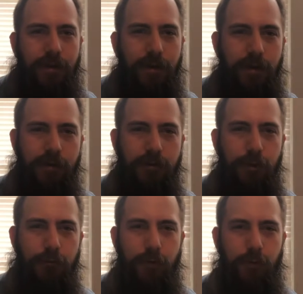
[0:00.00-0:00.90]

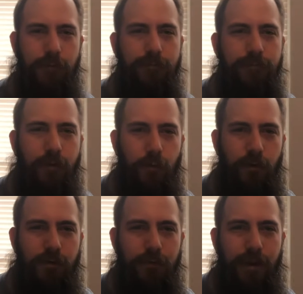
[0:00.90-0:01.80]
Hello everyone,
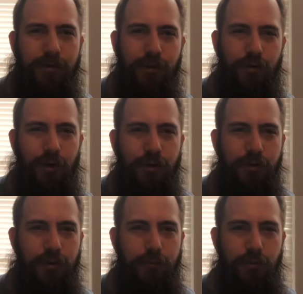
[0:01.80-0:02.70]
welcome back to Croc
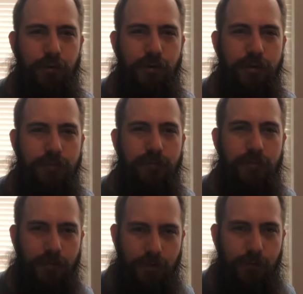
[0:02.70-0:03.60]
Creek Brewery.
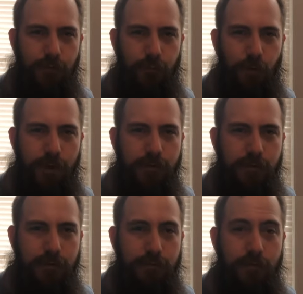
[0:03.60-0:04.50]
This is Wes.
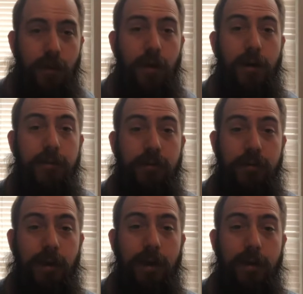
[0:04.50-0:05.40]

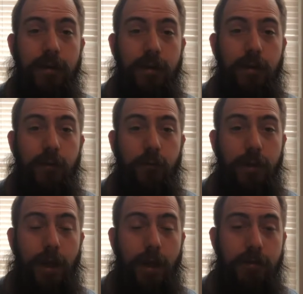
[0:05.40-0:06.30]
Today we
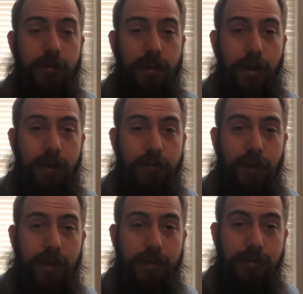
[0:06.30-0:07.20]
actually have
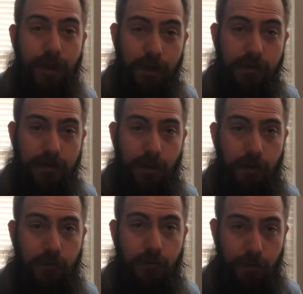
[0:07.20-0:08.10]
a taste
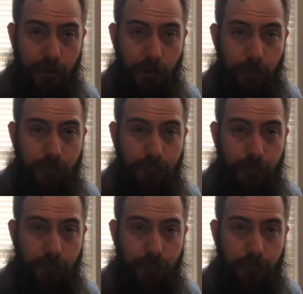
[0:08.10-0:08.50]
test video.